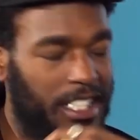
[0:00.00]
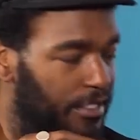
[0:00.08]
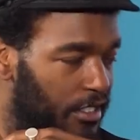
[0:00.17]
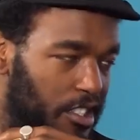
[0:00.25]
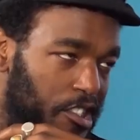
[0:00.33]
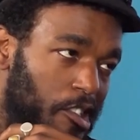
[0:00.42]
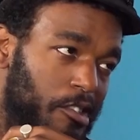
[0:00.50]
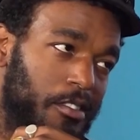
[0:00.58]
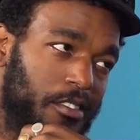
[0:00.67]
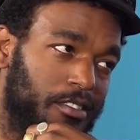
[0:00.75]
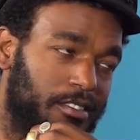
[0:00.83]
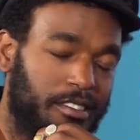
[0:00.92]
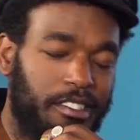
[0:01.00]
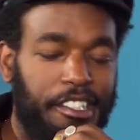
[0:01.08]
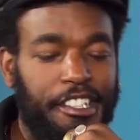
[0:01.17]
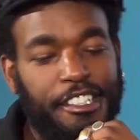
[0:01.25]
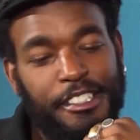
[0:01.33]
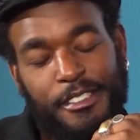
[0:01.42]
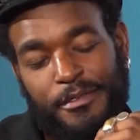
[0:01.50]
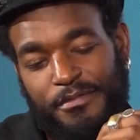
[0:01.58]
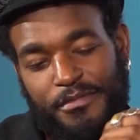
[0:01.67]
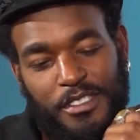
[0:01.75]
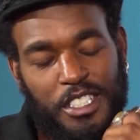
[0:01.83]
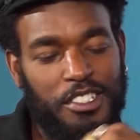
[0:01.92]
T V show, um,
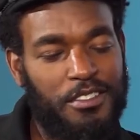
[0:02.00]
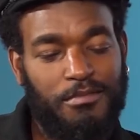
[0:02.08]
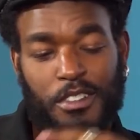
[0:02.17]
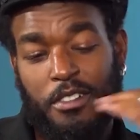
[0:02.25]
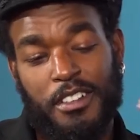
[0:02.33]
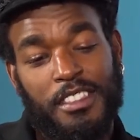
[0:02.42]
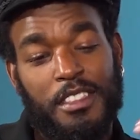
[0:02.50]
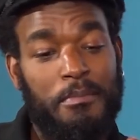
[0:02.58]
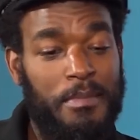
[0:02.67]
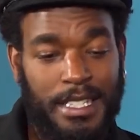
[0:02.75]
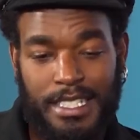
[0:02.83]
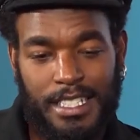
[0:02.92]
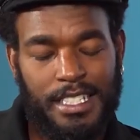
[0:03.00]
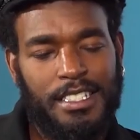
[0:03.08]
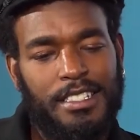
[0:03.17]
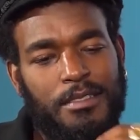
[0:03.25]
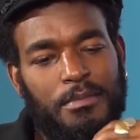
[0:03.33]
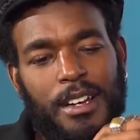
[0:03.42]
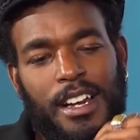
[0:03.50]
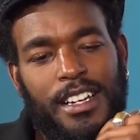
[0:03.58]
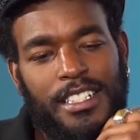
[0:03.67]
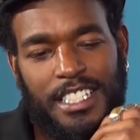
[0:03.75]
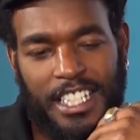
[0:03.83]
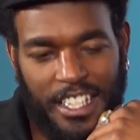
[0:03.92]
just learning the business
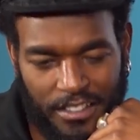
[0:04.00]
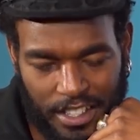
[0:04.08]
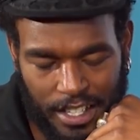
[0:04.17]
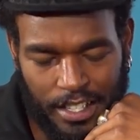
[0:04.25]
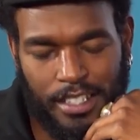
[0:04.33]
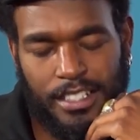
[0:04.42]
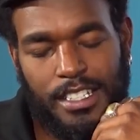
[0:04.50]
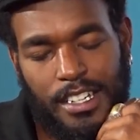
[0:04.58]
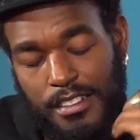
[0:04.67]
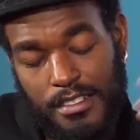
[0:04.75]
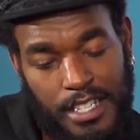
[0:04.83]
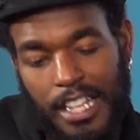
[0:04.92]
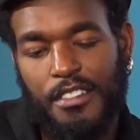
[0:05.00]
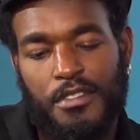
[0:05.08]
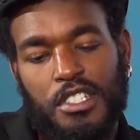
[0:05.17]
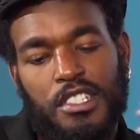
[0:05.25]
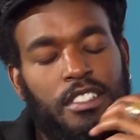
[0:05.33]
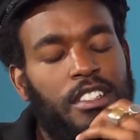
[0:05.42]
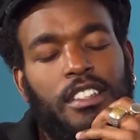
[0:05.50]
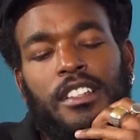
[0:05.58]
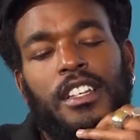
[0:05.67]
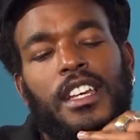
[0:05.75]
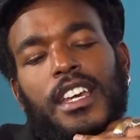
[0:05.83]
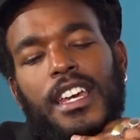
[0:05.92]
behind T V and te television, and
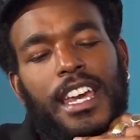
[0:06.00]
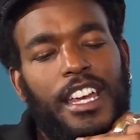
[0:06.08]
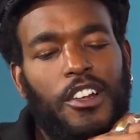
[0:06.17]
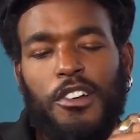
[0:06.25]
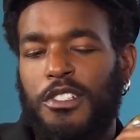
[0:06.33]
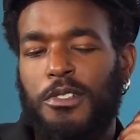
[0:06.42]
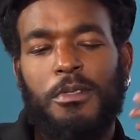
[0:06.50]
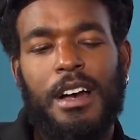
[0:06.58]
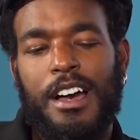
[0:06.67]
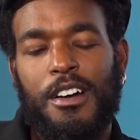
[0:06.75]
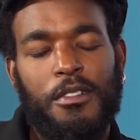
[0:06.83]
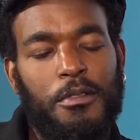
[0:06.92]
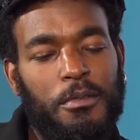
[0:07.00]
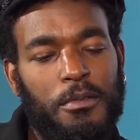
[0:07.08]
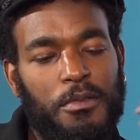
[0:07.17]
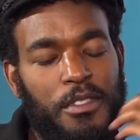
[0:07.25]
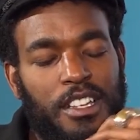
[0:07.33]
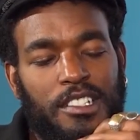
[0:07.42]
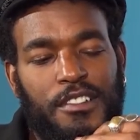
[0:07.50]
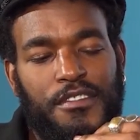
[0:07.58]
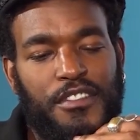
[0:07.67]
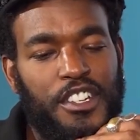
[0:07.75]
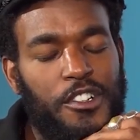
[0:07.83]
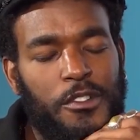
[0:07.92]
and also how things are
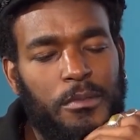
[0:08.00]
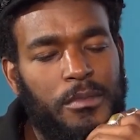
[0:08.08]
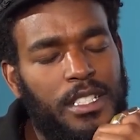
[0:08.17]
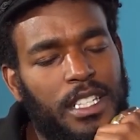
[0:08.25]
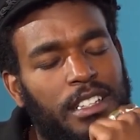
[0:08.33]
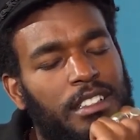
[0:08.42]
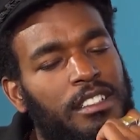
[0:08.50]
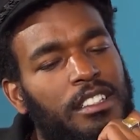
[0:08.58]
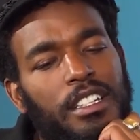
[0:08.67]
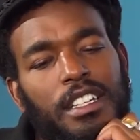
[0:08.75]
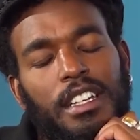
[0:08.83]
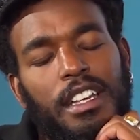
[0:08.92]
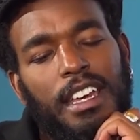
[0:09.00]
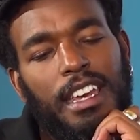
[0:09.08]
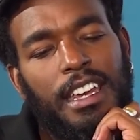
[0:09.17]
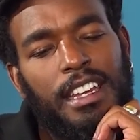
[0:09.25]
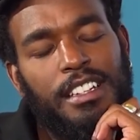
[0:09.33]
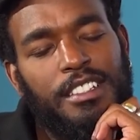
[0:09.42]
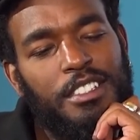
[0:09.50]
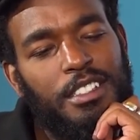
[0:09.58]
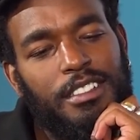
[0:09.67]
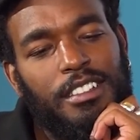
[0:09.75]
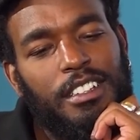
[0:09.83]
filmed, and and